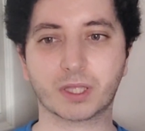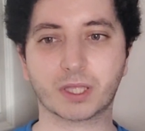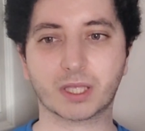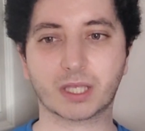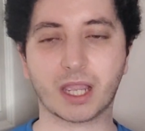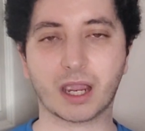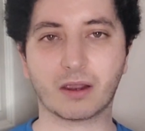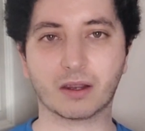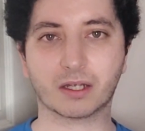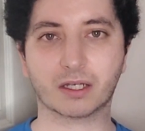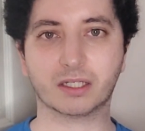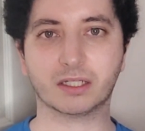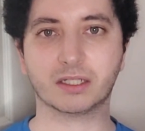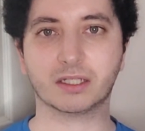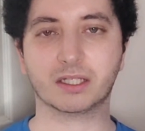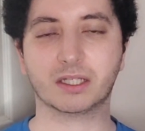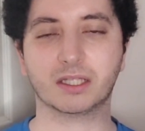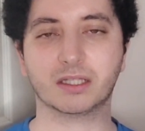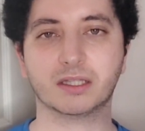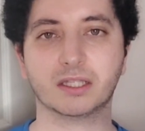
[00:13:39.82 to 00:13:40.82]
Karen
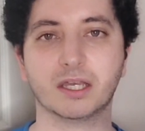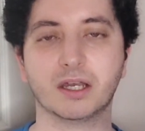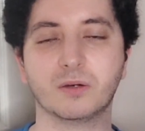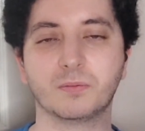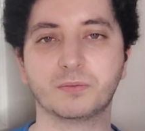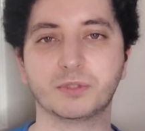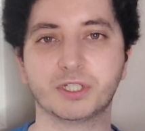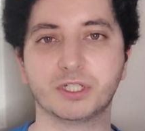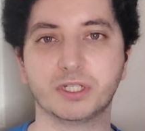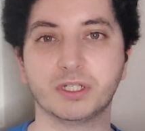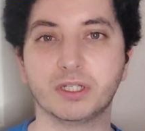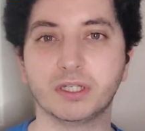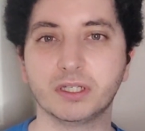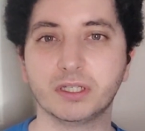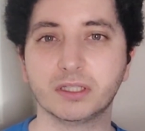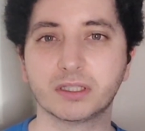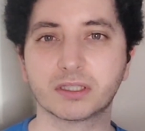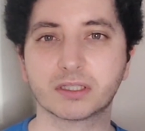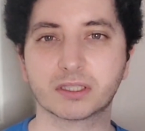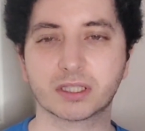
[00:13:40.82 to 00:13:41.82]
can get the help she
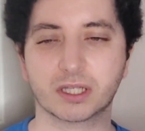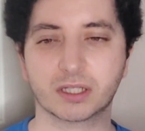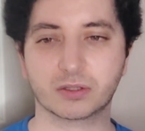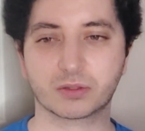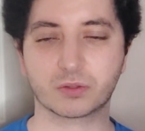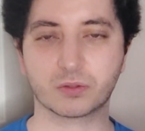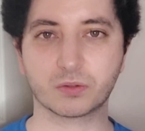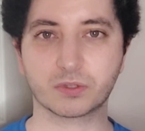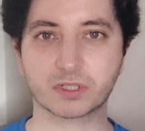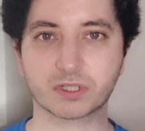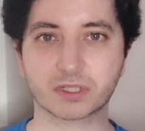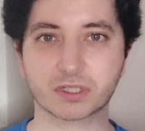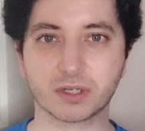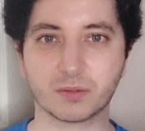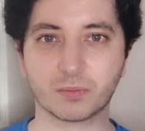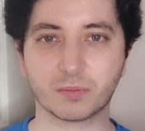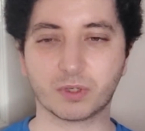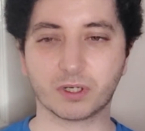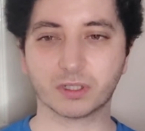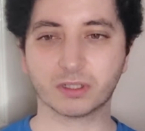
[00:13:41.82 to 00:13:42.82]
needs and talk to
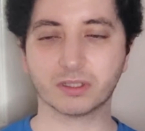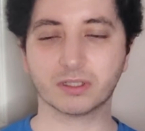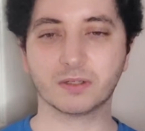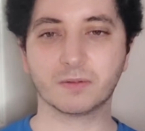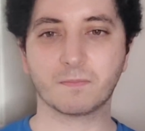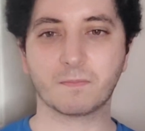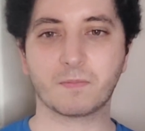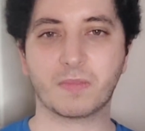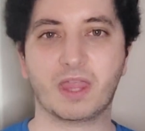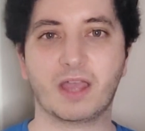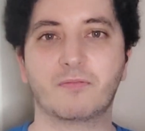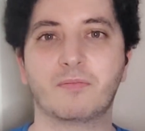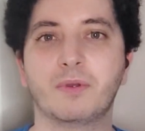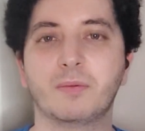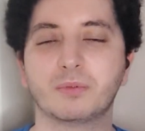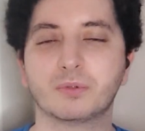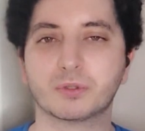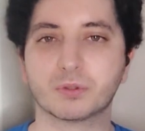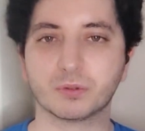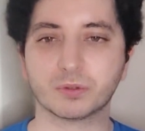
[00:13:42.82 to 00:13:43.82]
someone. Have
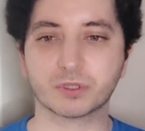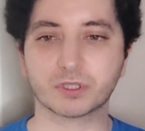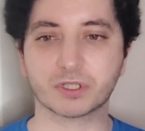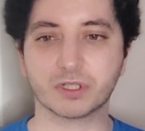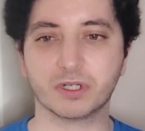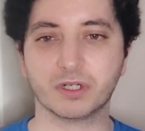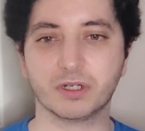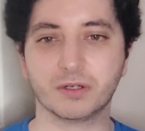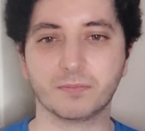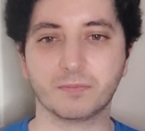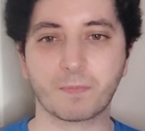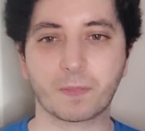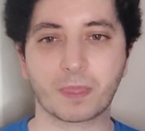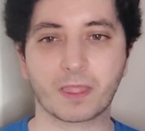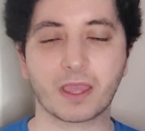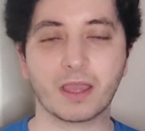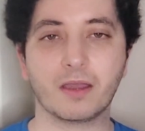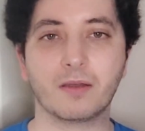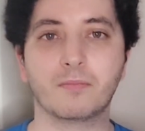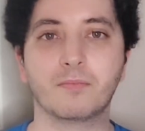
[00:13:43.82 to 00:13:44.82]
people talk to her.
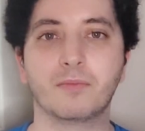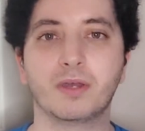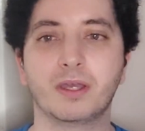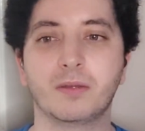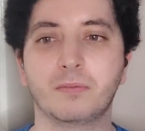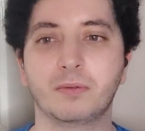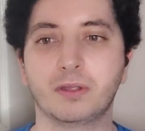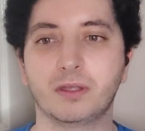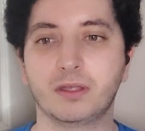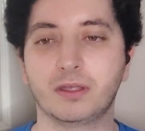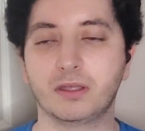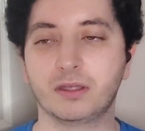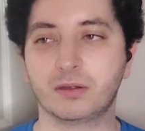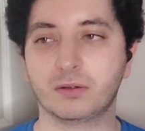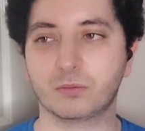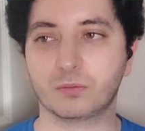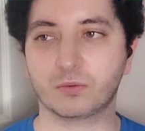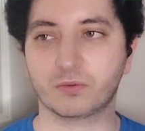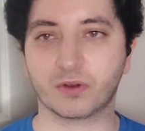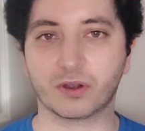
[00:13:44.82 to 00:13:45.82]

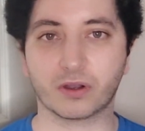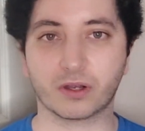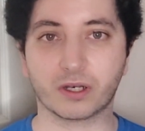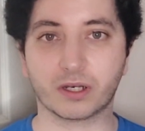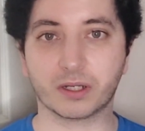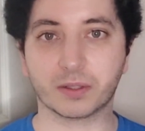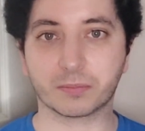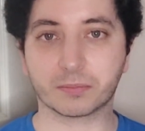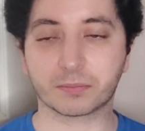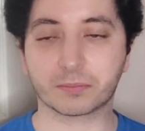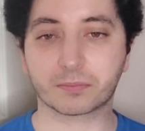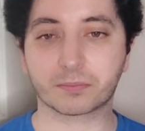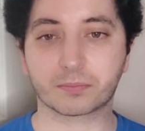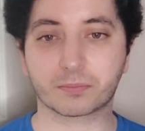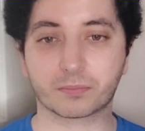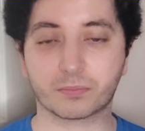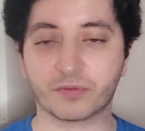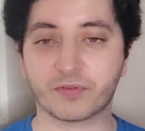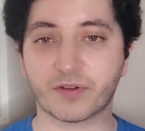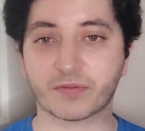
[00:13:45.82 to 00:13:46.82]
Maybe with her and Lip,
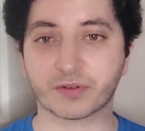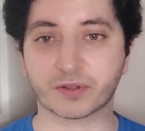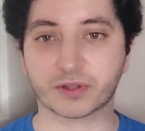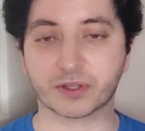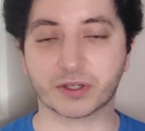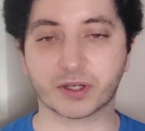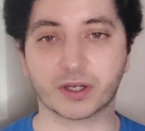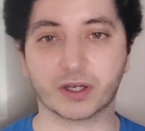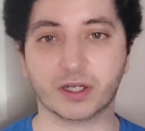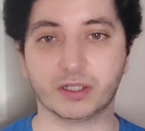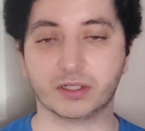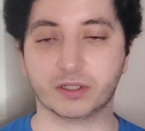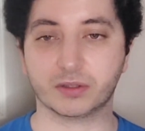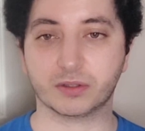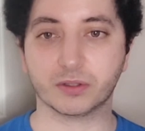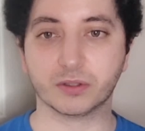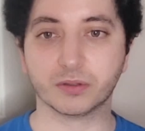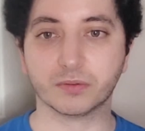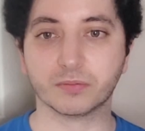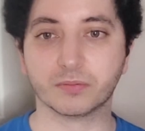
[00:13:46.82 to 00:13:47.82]
with everything, I don't
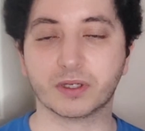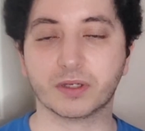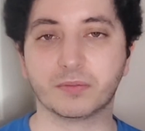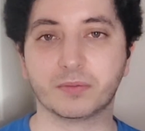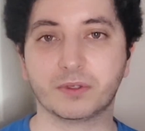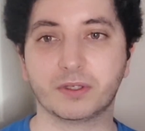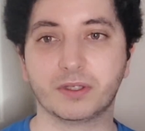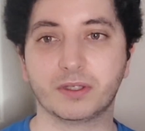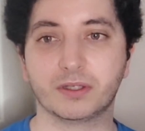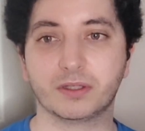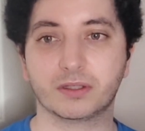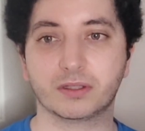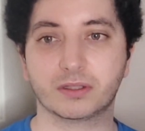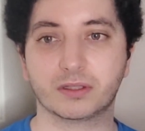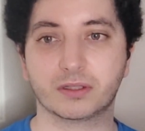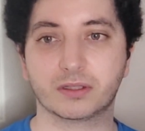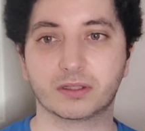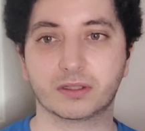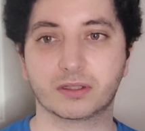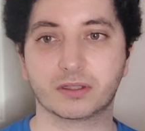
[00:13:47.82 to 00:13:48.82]
know. Maybe
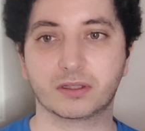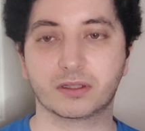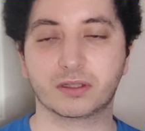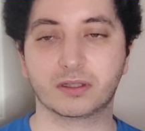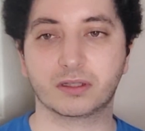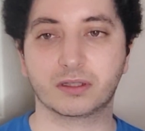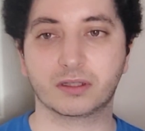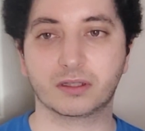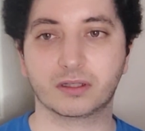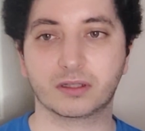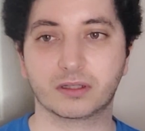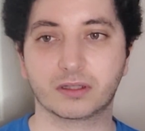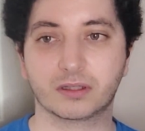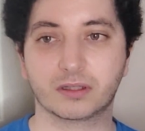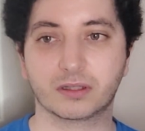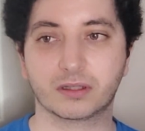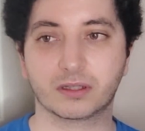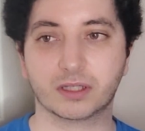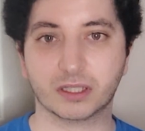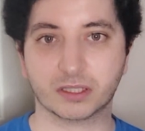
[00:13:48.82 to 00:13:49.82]

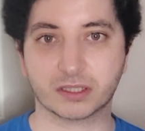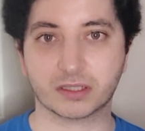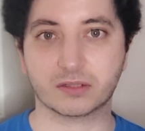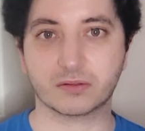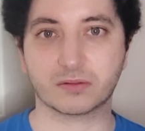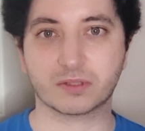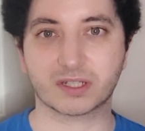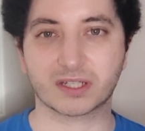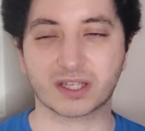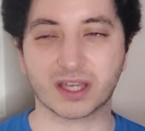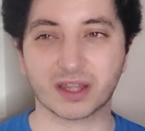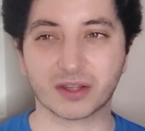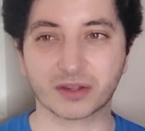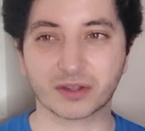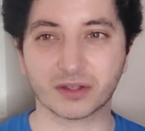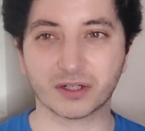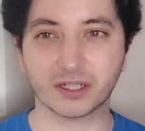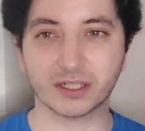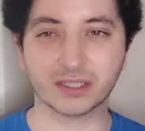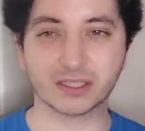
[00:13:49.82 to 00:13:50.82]
they're still
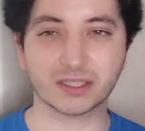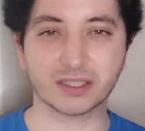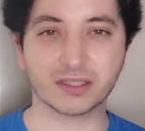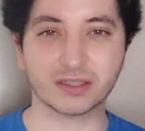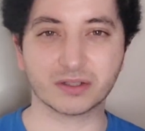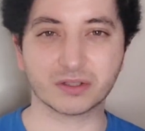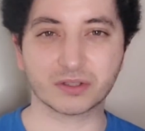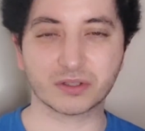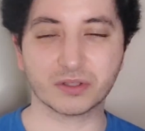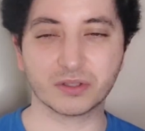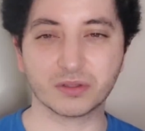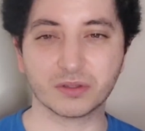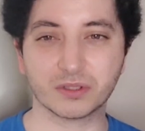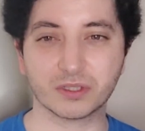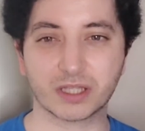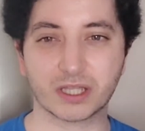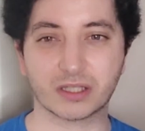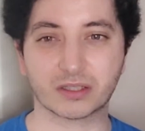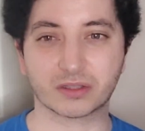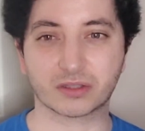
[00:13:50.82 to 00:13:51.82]
together in season two
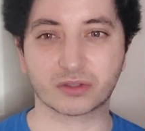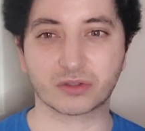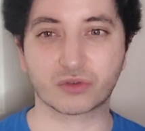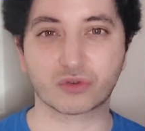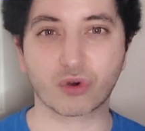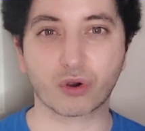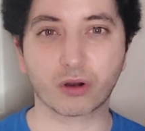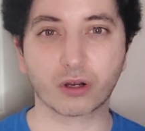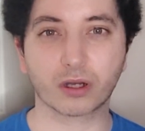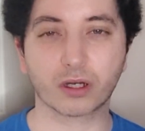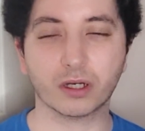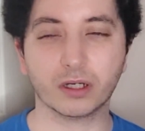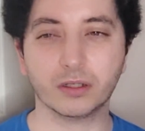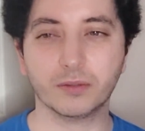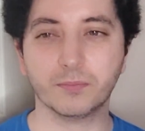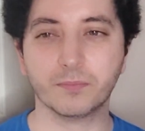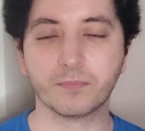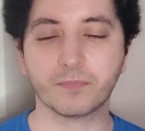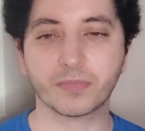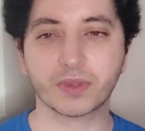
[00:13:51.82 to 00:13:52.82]
and they're stronger.
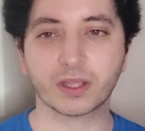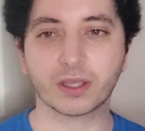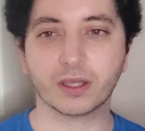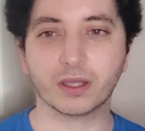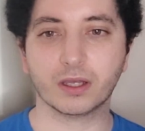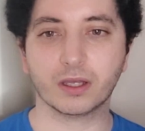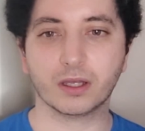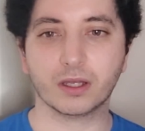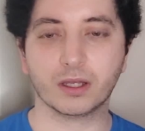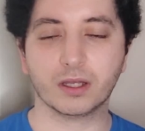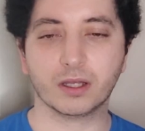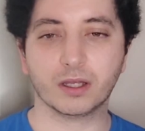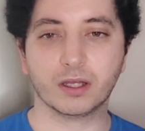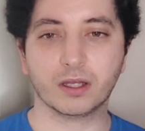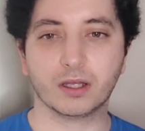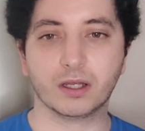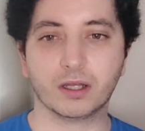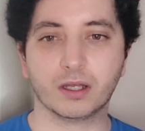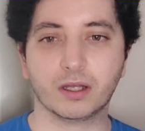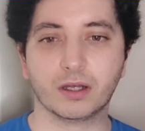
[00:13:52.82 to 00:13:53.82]

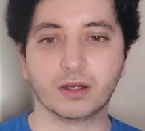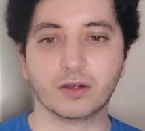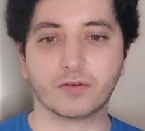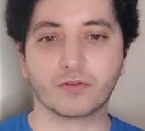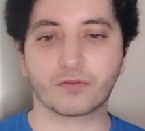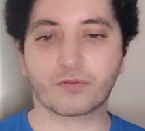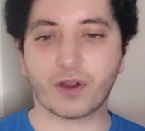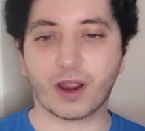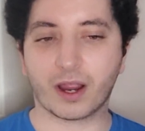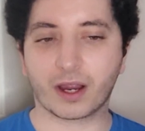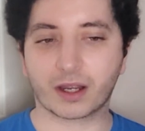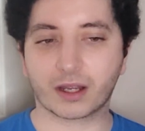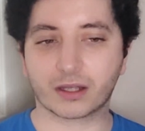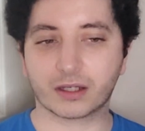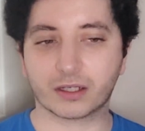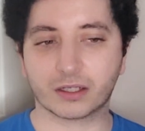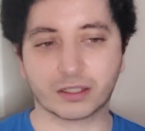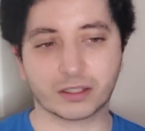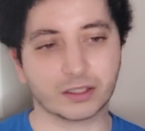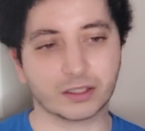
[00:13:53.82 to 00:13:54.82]
Frank,